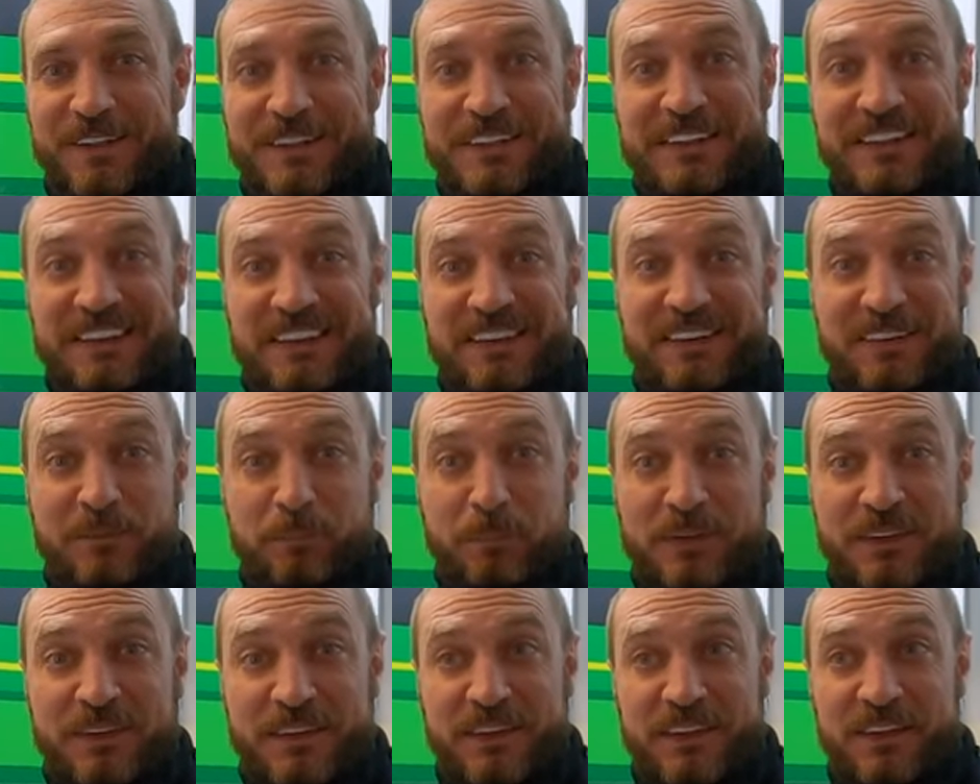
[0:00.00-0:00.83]
are in La
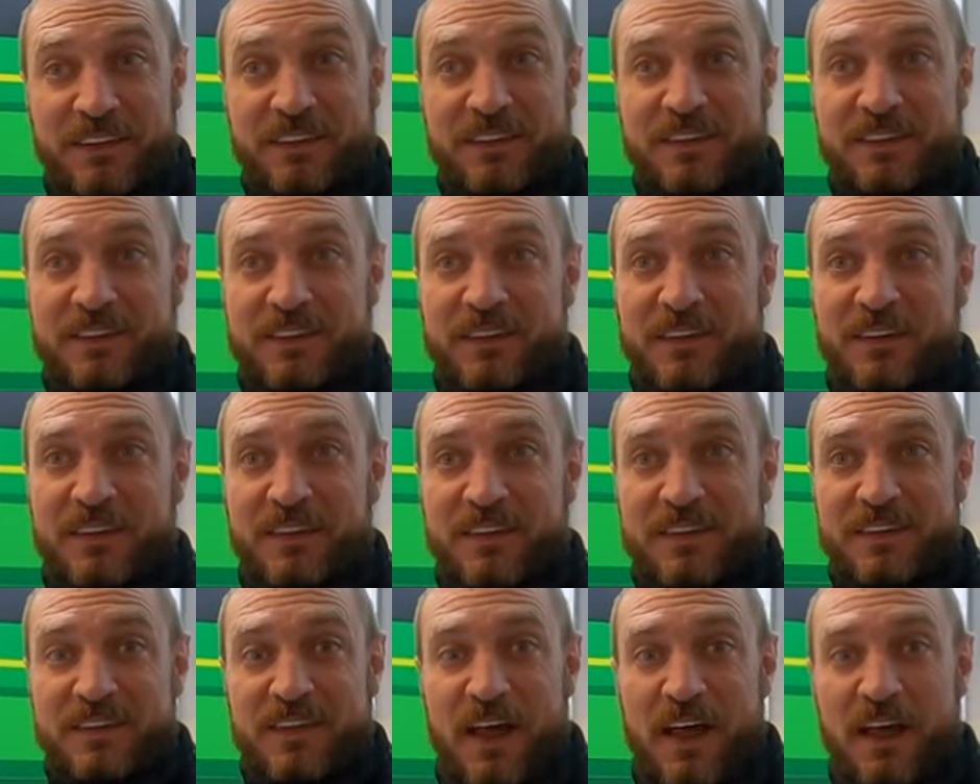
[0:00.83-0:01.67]
Paz.
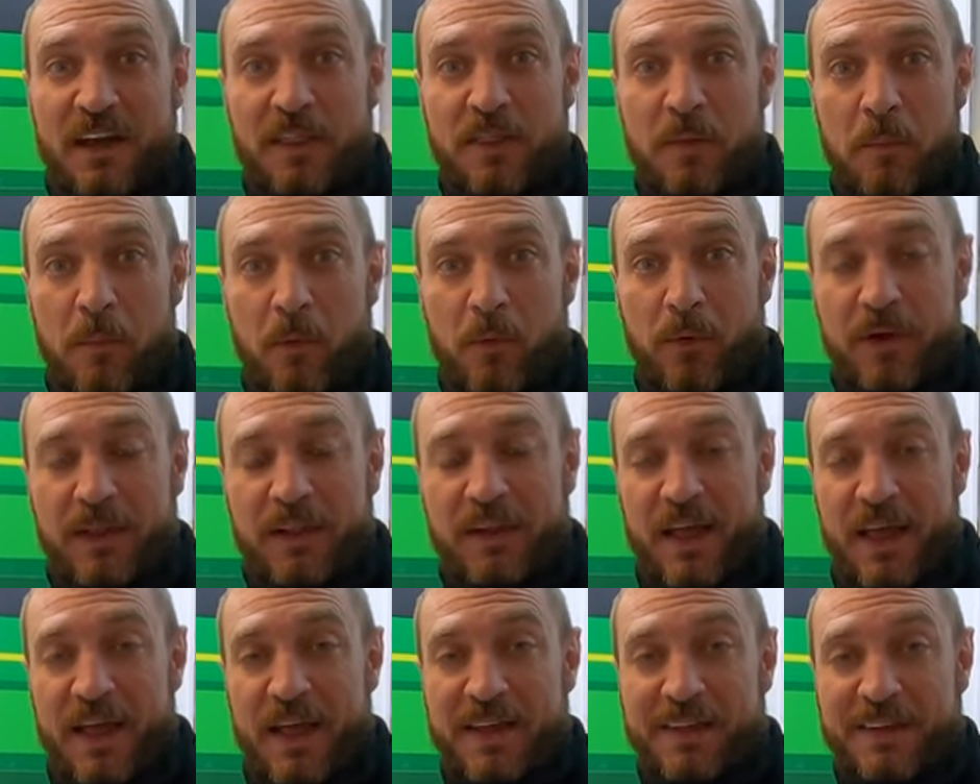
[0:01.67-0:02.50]
It's 9 in the
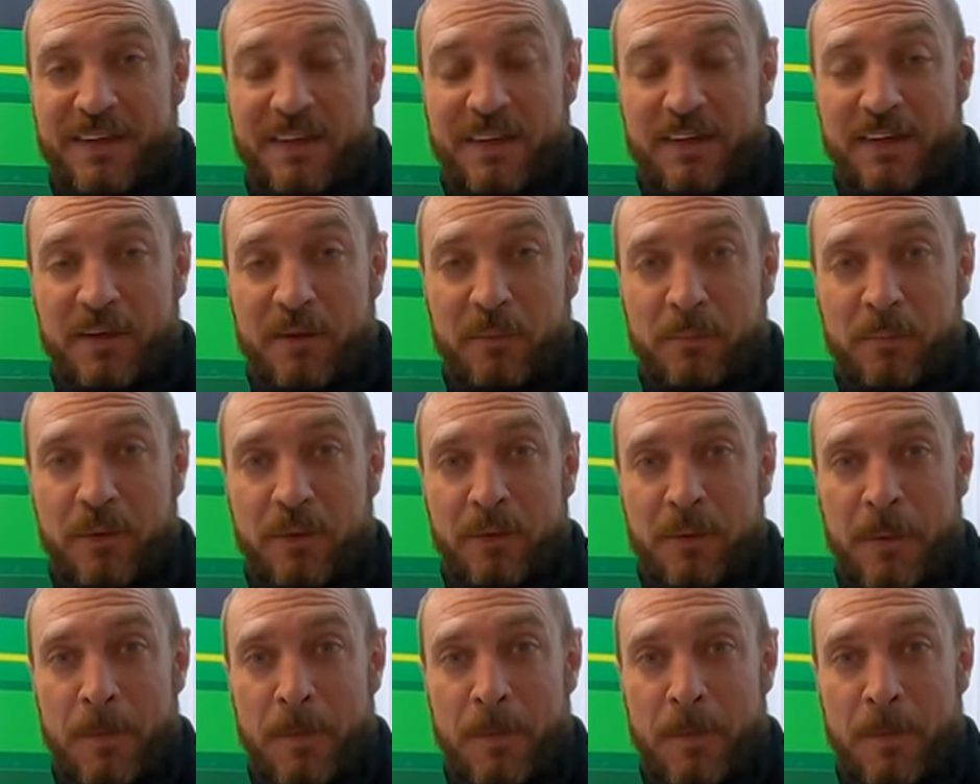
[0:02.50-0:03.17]
morning, 8 a.m.